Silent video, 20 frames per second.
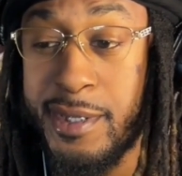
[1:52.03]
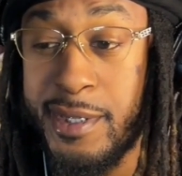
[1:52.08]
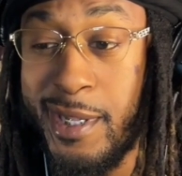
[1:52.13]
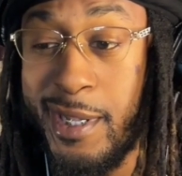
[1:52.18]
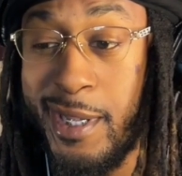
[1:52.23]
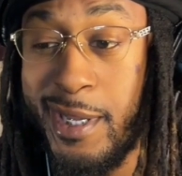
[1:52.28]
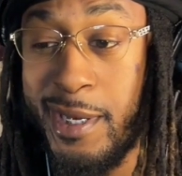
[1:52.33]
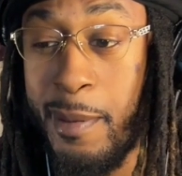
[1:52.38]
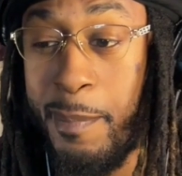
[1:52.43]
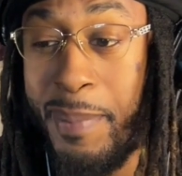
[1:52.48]

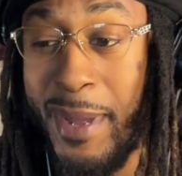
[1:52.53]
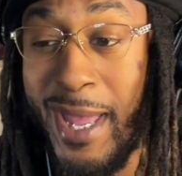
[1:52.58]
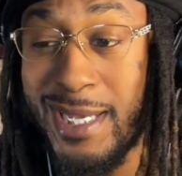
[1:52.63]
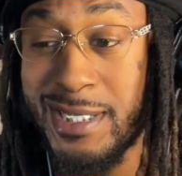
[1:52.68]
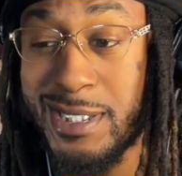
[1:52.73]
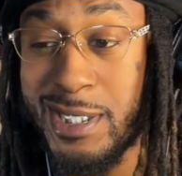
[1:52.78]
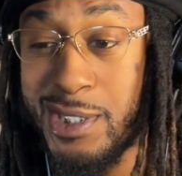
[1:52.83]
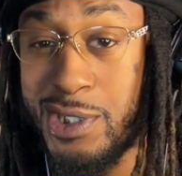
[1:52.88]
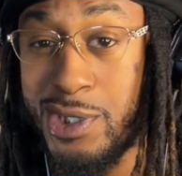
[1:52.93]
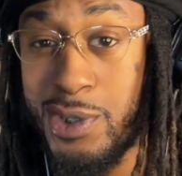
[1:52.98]
In the
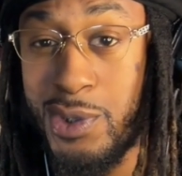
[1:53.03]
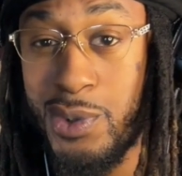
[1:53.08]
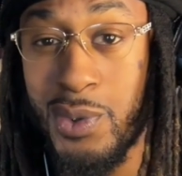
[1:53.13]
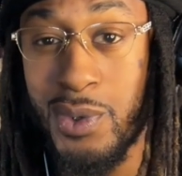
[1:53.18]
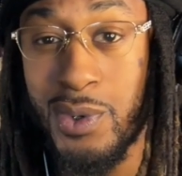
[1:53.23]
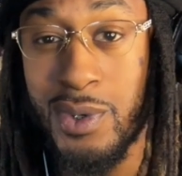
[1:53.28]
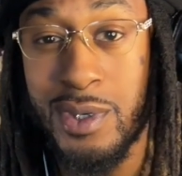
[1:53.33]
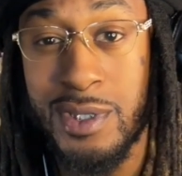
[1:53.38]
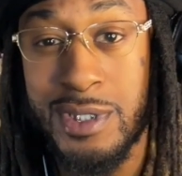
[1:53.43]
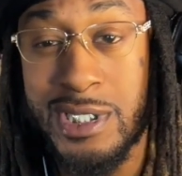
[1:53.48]
passenger
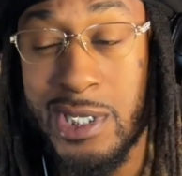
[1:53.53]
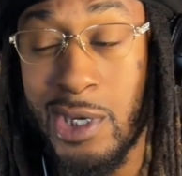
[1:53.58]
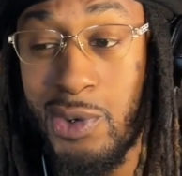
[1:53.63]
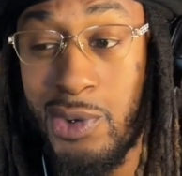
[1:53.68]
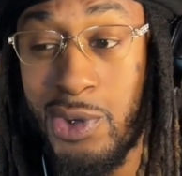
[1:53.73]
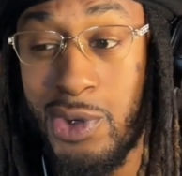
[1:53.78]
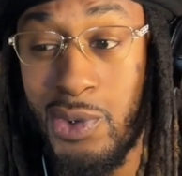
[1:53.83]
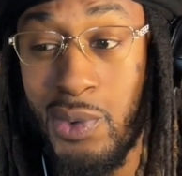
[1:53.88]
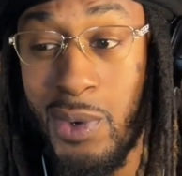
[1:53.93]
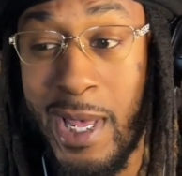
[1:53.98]
door. So
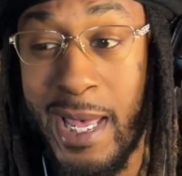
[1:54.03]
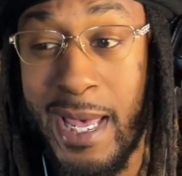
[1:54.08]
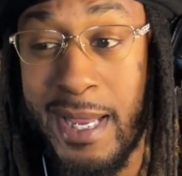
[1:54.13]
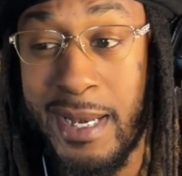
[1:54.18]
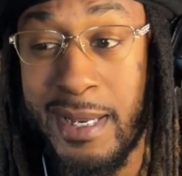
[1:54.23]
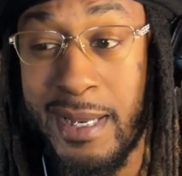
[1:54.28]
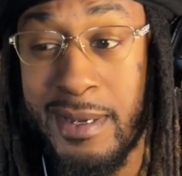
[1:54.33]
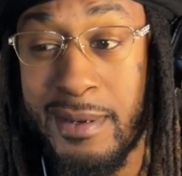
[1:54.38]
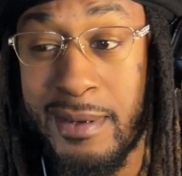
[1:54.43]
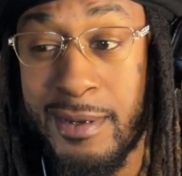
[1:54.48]
you had
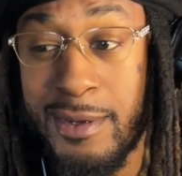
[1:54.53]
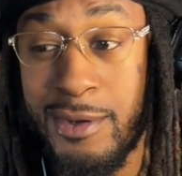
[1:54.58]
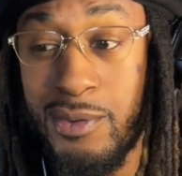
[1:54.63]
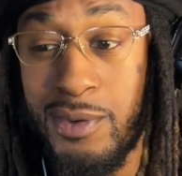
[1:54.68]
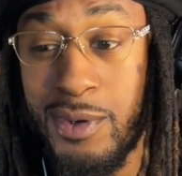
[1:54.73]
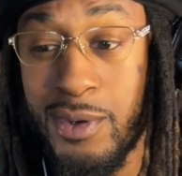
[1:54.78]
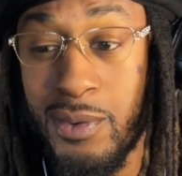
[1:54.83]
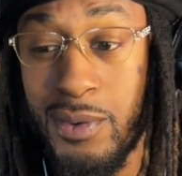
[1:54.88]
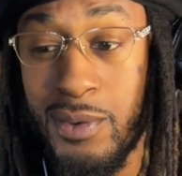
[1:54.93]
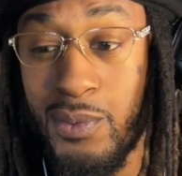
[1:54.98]
it? You
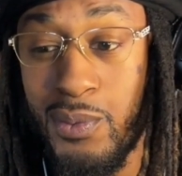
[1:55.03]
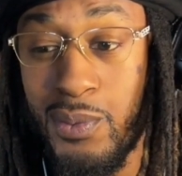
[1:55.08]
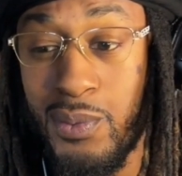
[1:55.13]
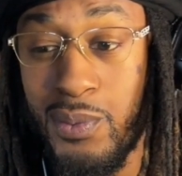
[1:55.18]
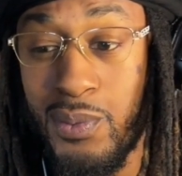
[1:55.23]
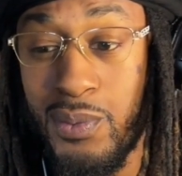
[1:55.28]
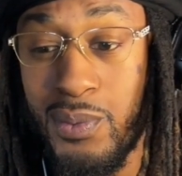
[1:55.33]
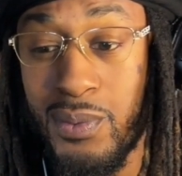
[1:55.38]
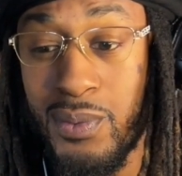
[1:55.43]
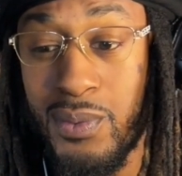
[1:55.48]

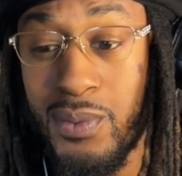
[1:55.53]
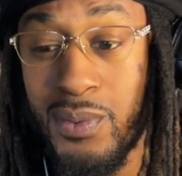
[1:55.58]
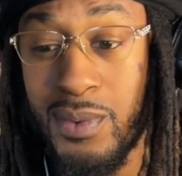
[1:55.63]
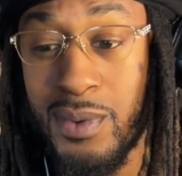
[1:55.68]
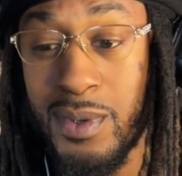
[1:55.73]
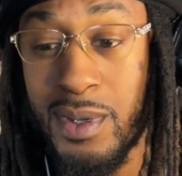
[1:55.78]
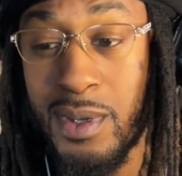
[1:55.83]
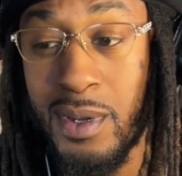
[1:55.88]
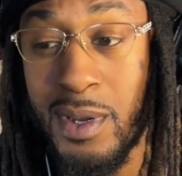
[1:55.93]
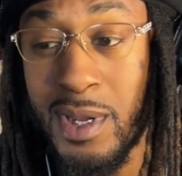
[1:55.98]
knew
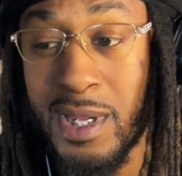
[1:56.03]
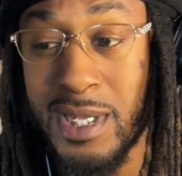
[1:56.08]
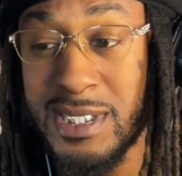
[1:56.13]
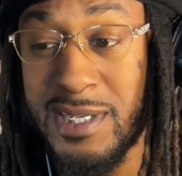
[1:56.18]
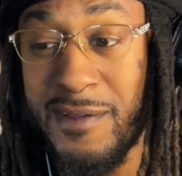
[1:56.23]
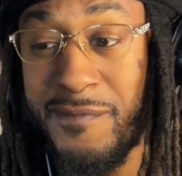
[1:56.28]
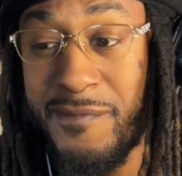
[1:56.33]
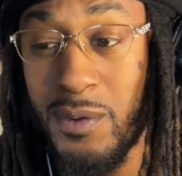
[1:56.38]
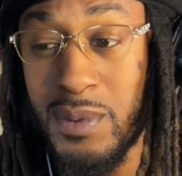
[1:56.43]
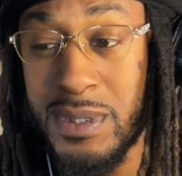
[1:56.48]
it? Because
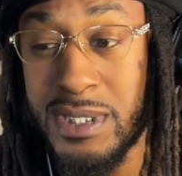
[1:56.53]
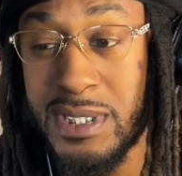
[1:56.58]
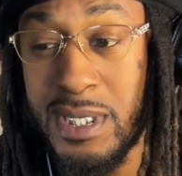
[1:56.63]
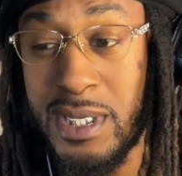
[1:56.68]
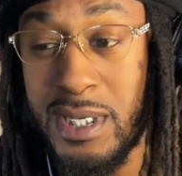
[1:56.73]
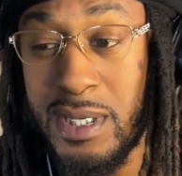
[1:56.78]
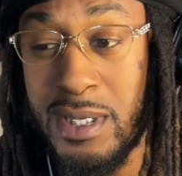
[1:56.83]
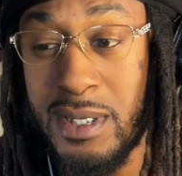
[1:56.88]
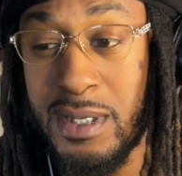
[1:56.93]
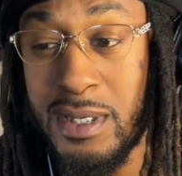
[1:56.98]
if it was
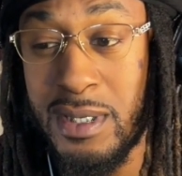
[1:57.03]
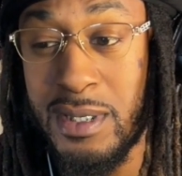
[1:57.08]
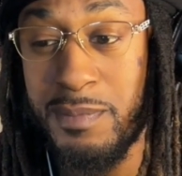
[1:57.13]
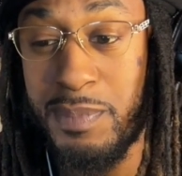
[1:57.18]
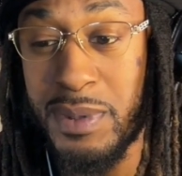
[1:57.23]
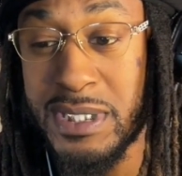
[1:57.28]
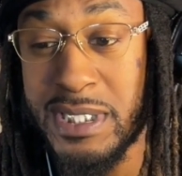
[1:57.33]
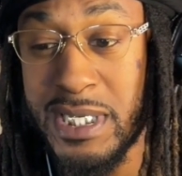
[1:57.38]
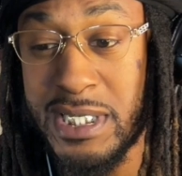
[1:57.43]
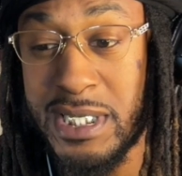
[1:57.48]
in
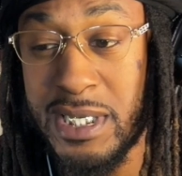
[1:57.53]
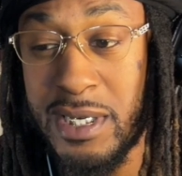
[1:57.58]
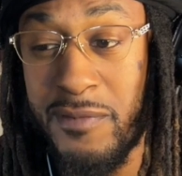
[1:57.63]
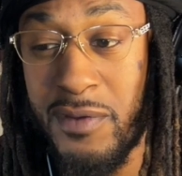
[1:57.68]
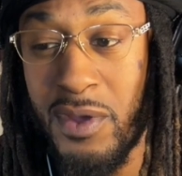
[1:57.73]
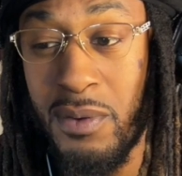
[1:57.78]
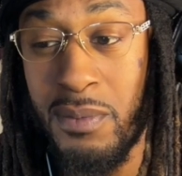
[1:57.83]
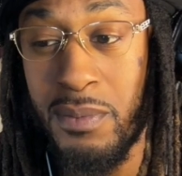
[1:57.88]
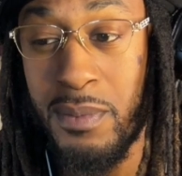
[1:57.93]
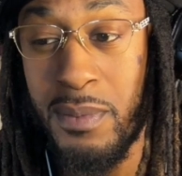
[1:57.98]
possession of
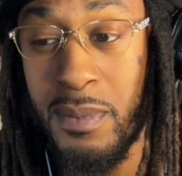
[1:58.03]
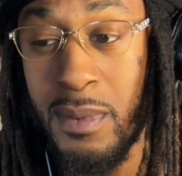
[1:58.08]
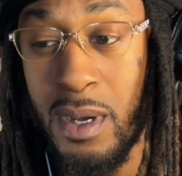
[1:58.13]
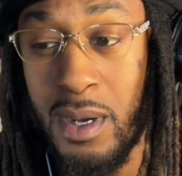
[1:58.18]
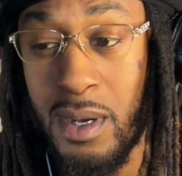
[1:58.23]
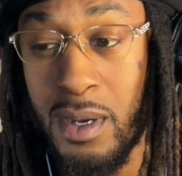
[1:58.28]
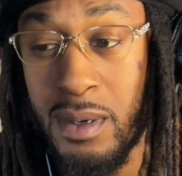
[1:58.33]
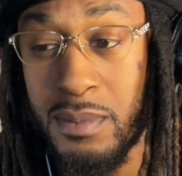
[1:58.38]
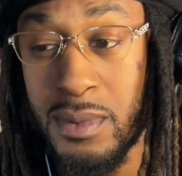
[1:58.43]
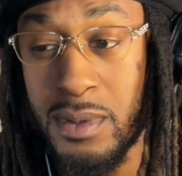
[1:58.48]
your
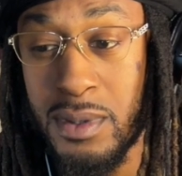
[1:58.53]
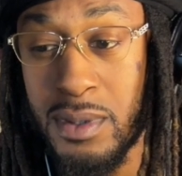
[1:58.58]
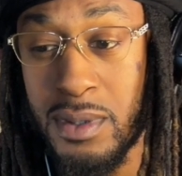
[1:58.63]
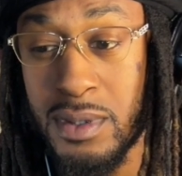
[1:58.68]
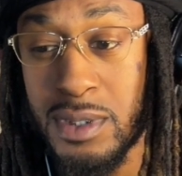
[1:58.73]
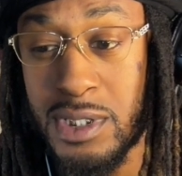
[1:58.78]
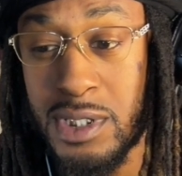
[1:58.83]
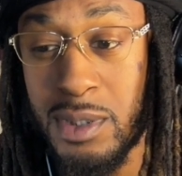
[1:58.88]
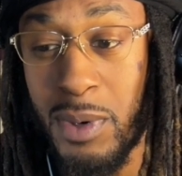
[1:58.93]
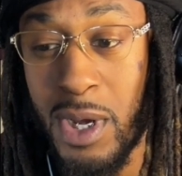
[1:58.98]

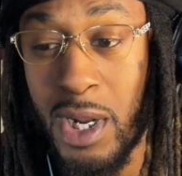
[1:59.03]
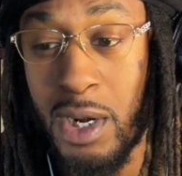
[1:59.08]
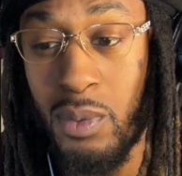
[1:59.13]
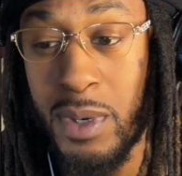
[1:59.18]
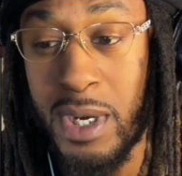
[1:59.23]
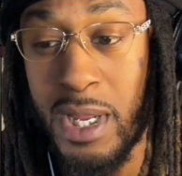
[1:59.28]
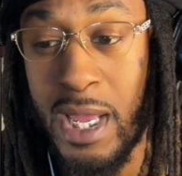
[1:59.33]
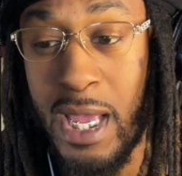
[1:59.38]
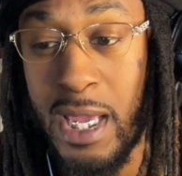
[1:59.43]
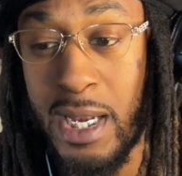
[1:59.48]
mama, she probably
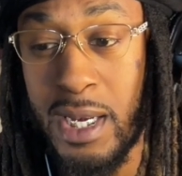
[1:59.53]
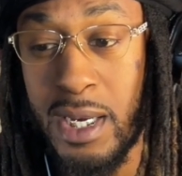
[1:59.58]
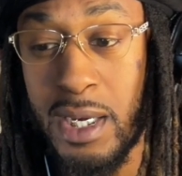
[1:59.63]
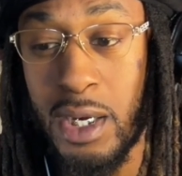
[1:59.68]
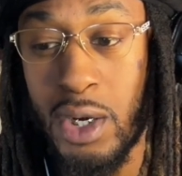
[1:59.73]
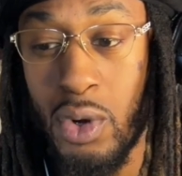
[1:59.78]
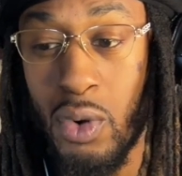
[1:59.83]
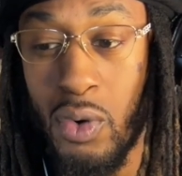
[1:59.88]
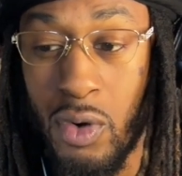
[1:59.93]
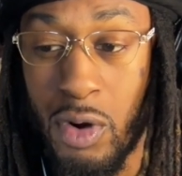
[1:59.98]
would have had it in
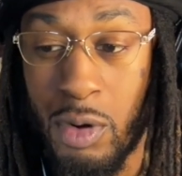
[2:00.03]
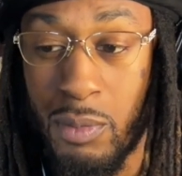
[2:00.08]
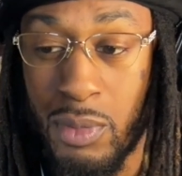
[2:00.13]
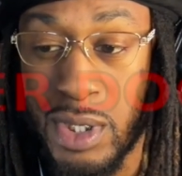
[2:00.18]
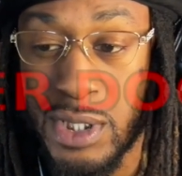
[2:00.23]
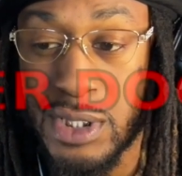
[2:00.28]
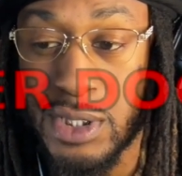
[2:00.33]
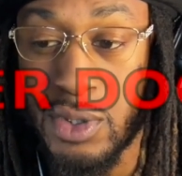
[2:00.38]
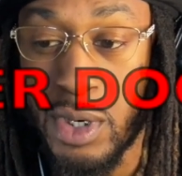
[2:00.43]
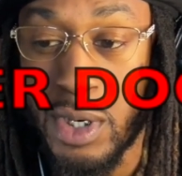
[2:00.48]
the
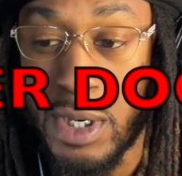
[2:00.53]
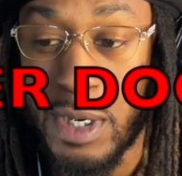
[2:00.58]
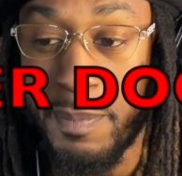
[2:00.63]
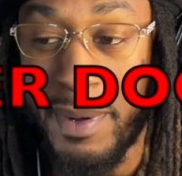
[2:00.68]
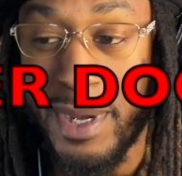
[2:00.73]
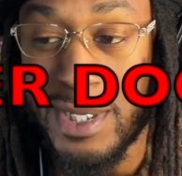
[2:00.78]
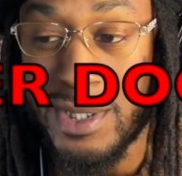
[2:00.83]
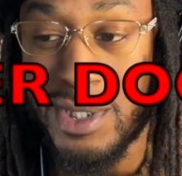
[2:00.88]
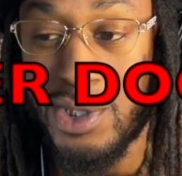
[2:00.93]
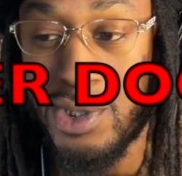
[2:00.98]
armrest or in the
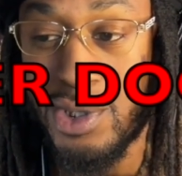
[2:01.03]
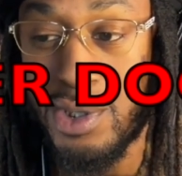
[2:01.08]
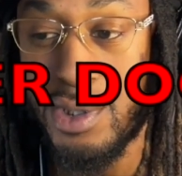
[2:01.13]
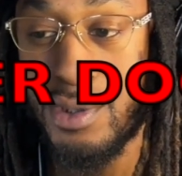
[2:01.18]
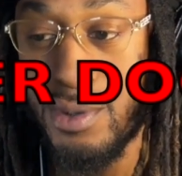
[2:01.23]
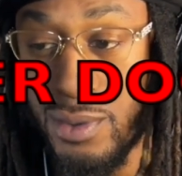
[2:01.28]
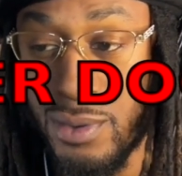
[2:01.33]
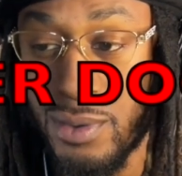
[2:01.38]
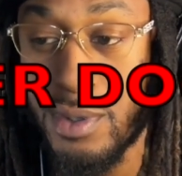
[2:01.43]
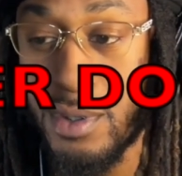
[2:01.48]
passenger
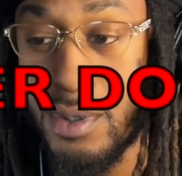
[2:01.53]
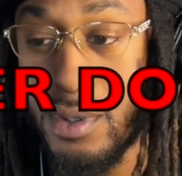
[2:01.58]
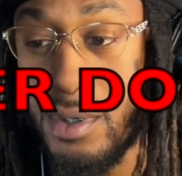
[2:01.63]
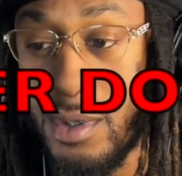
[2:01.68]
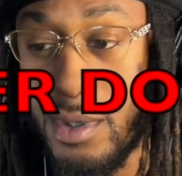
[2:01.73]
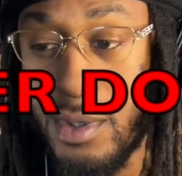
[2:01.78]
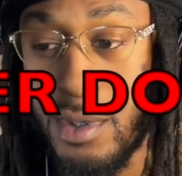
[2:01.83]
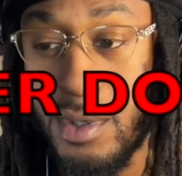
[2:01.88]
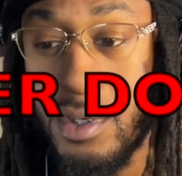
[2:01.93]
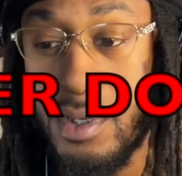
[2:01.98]
door.
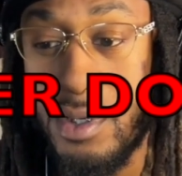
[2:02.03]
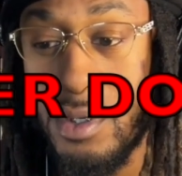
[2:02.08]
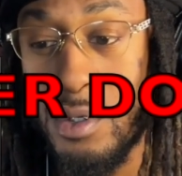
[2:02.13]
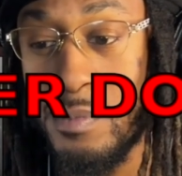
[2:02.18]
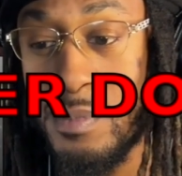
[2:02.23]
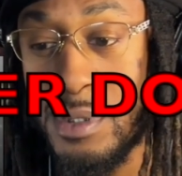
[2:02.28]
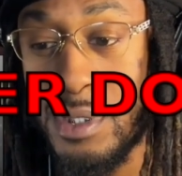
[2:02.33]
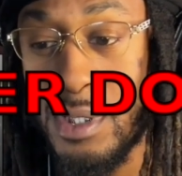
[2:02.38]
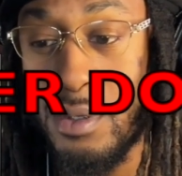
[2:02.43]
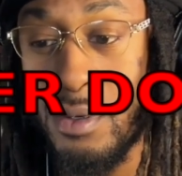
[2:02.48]
You know what
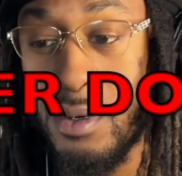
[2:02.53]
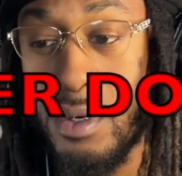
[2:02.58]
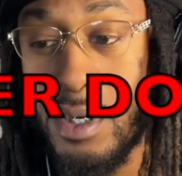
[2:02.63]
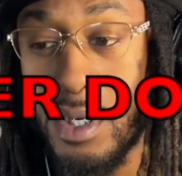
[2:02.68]
I'm saying? Or in